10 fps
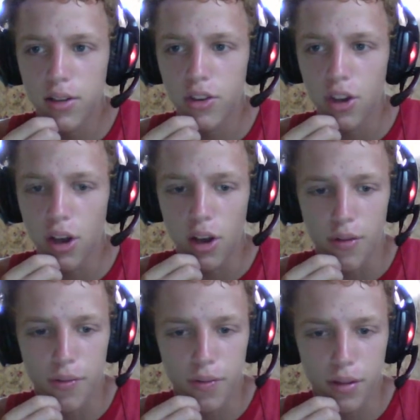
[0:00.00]
to
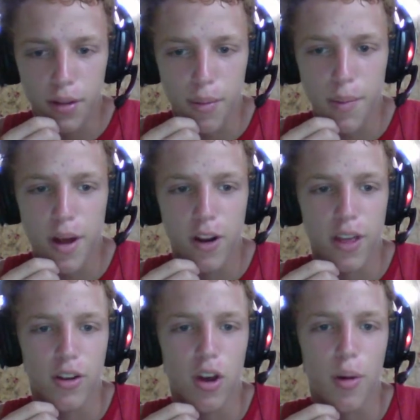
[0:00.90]
be better
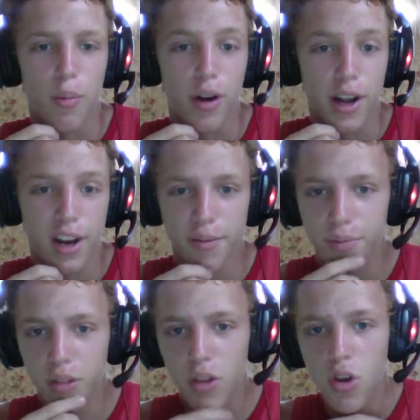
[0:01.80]
than Tom Brady,
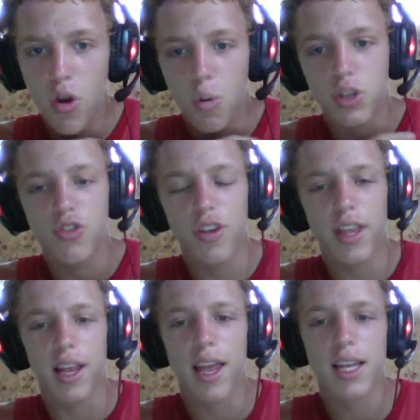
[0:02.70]
which
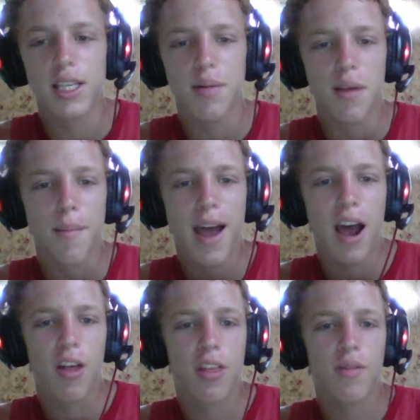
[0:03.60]
really hits him in the
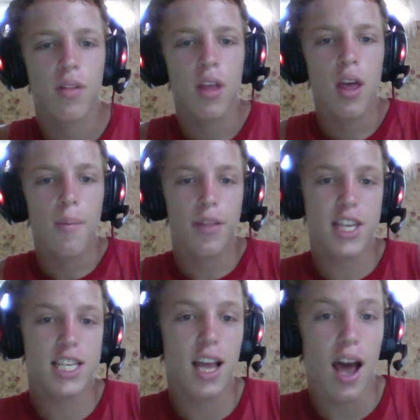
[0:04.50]
mouth. But
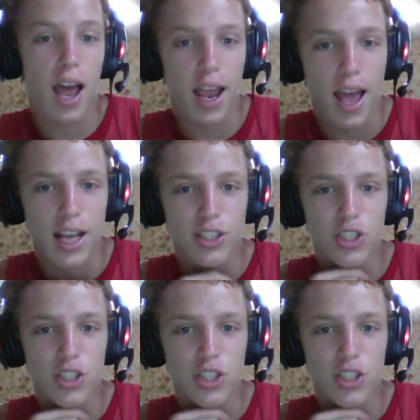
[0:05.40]
this guy has